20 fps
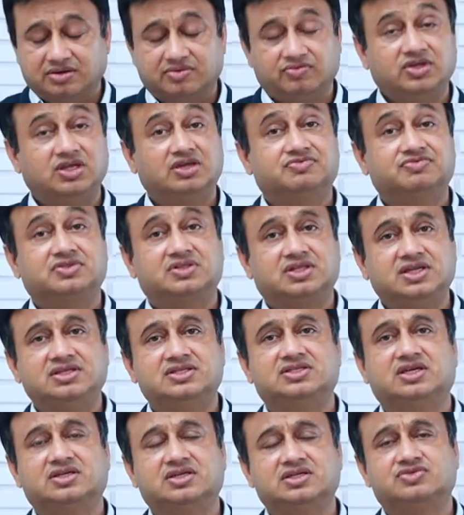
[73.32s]
We have three
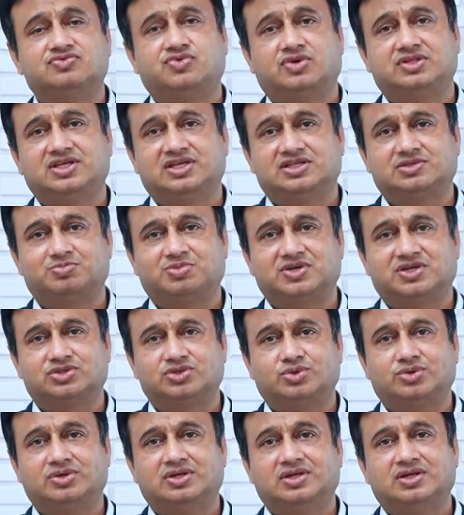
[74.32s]
settings for the
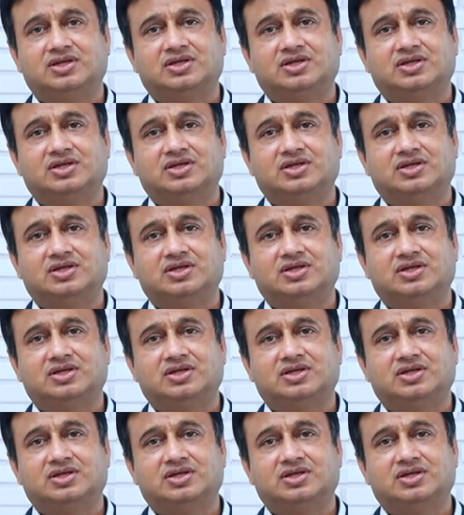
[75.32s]
espresso.